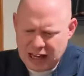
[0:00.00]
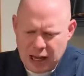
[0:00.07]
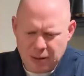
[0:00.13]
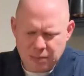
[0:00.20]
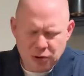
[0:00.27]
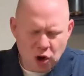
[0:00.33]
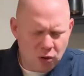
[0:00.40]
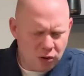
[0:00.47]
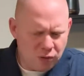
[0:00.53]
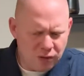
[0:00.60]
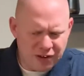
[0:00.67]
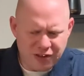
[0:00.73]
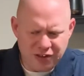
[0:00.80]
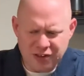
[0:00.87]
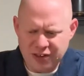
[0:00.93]
I'm going
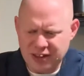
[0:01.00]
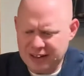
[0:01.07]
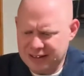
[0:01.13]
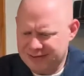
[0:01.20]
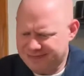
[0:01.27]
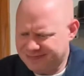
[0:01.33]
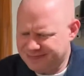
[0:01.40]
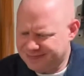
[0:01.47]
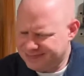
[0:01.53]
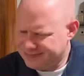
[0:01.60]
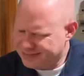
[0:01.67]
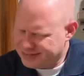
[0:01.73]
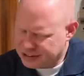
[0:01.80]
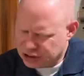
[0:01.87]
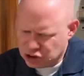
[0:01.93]
with
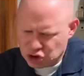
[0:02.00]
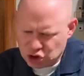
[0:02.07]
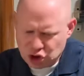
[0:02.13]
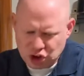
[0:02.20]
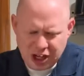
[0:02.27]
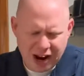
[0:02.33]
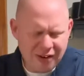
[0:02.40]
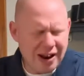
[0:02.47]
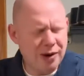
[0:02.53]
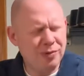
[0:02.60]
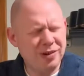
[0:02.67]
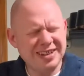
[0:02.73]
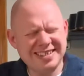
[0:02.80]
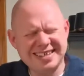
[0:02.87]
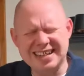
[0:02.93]
cherry, I want
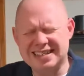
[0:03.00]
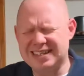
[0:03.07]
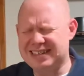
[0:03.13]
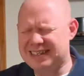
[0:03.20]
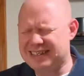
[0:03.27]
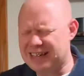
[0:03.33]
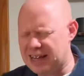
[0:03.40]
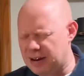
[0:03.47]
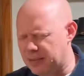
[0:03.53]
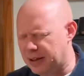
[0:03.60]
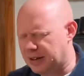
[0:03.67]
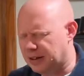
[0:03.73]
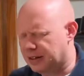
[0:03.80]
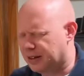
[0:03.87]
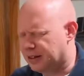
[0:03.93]
to say cinnamon
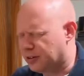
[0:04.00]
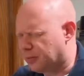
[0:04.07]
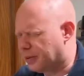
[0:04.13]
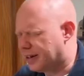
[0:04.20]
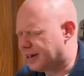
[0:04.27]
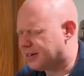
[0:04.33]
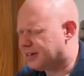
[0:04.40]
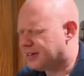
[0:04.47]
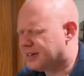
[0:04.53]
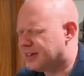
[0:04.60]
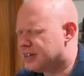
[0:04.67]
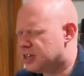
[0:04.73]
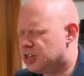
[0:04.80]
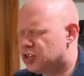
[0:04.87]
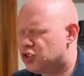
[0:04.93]
a little bit.
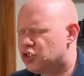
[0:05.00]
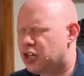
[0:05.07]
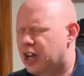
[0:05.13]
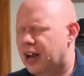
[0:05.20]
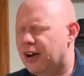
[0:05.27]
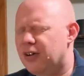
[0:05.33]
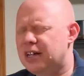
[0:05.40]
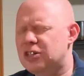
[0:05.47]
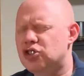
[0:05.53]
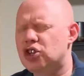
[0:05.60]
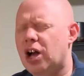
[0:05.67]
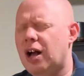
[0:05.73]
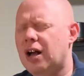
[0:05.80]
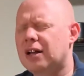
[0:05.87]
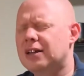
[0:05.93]
Cherry,
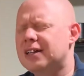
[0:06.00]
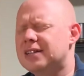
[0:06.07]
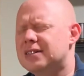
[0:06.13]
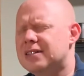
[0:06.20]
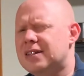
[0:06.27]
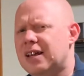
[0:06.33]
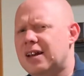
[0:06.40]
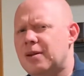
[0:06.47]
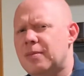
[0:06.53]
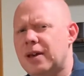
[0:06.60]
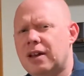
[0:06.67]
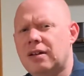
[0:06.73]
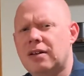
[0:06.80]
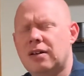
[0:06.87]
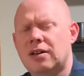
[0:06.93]
chocolate, cinnamon.
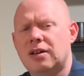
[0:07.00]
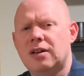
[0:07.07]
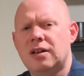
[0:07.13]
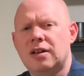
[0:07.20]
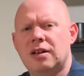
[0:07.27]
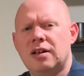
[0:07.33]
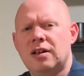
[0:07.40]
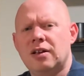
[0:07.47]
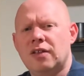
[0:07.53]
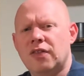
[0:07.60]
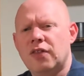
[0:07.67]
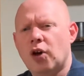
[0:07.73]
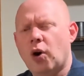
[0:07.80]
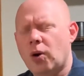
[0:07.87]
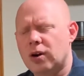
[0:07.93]
And origin? The
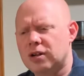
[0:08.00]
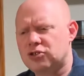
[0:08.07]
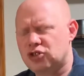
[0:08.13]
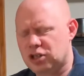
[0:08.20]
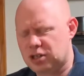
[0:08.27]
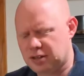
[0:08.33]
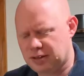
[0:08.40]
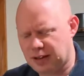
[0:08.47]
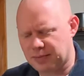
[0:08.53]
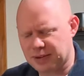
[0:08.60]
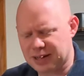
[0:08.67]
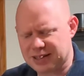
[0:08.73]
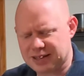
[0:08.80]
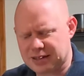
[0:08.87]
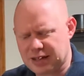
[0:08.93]
origin, I'm going
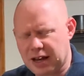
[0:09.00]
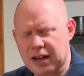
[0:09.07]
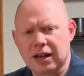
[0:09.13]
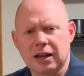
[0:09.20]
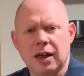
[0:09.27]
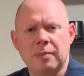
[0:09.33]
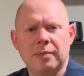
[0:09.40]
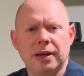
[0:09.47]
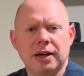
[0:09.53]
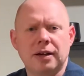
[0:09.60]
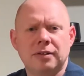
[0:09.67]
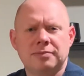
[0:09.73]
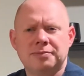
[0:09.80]
to say Colombia.